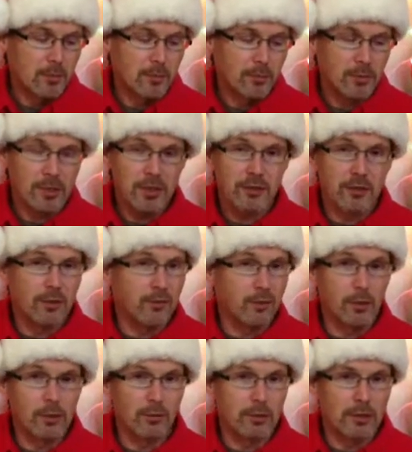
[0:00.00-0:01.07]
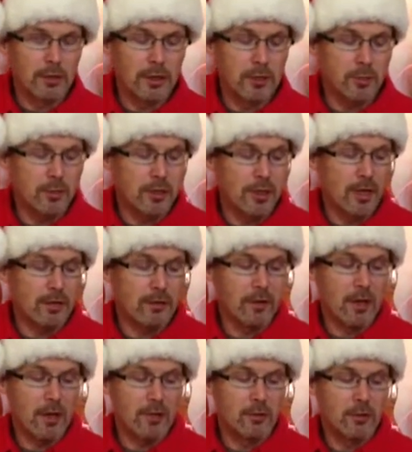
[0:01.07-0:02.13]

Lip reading: Pretty straightforward. Let's pretend that